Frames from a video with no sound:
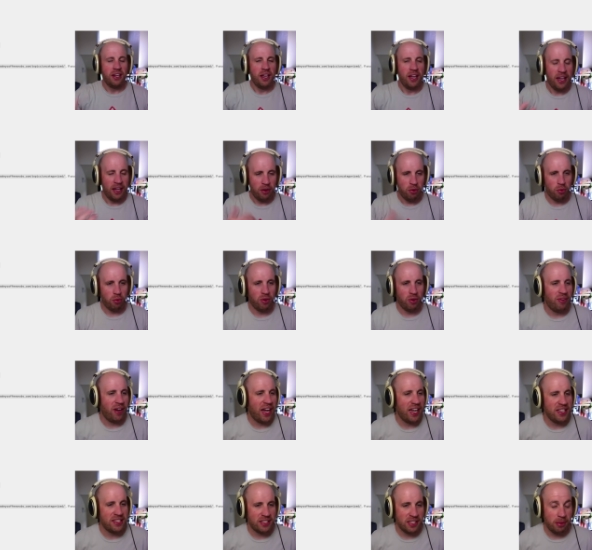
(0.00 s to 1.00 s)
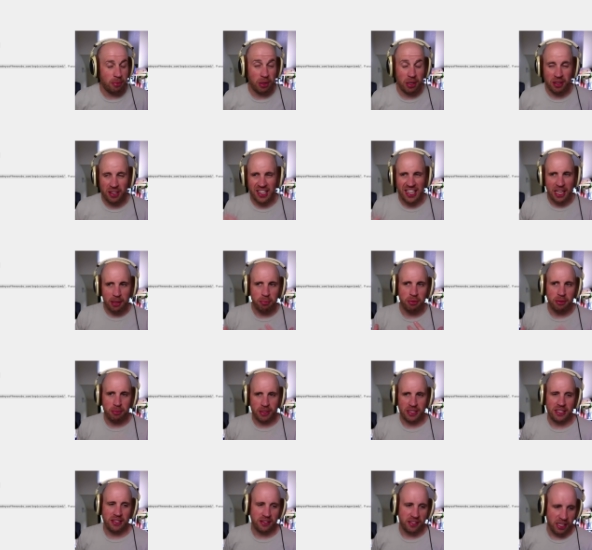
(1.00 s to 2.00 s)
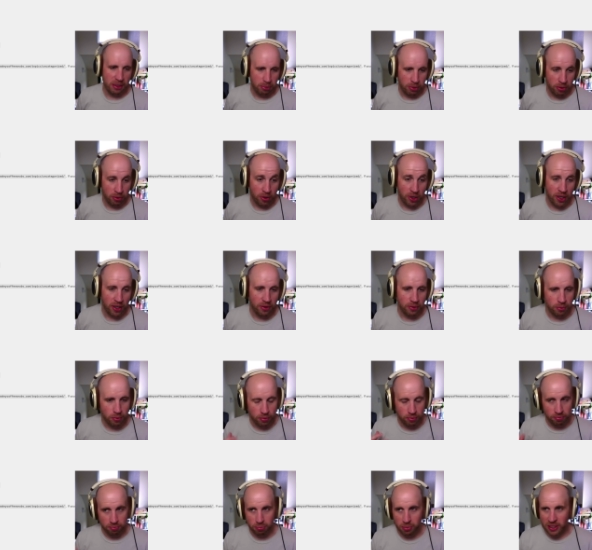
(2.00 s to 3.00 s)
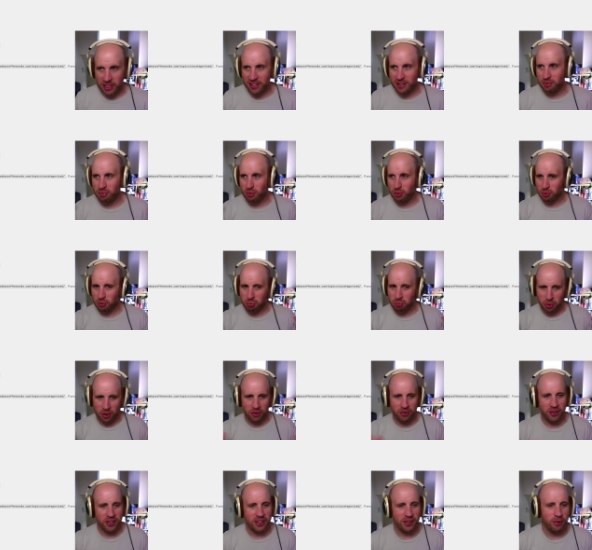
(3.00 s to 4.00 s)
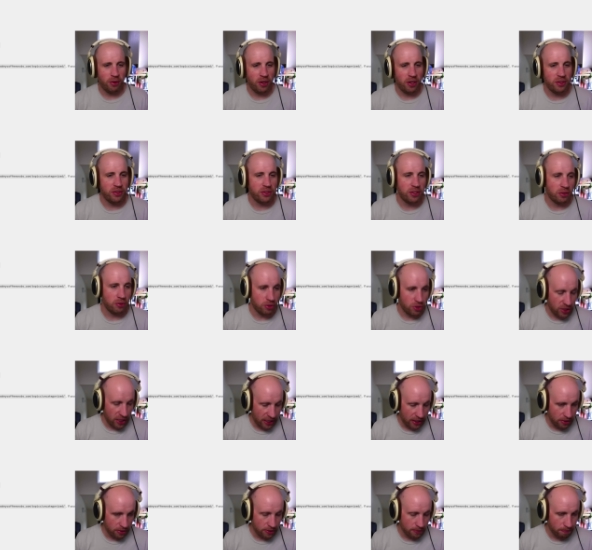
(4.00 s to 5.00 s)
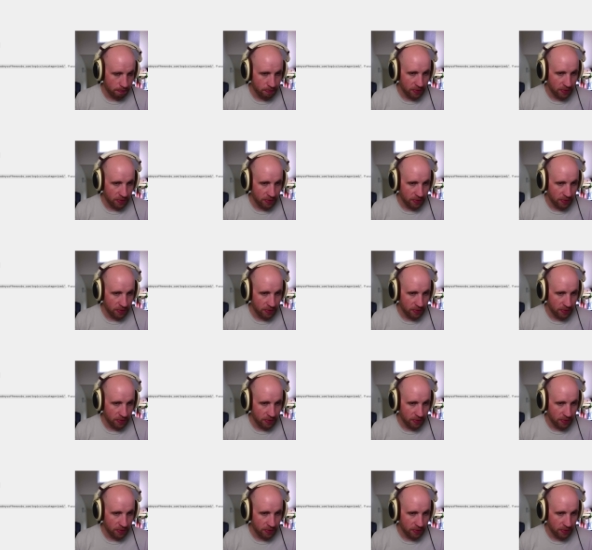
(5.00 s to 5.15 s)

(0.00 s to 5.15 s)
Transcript: and revise them and keep them at the same URL because perfect URLs don't change.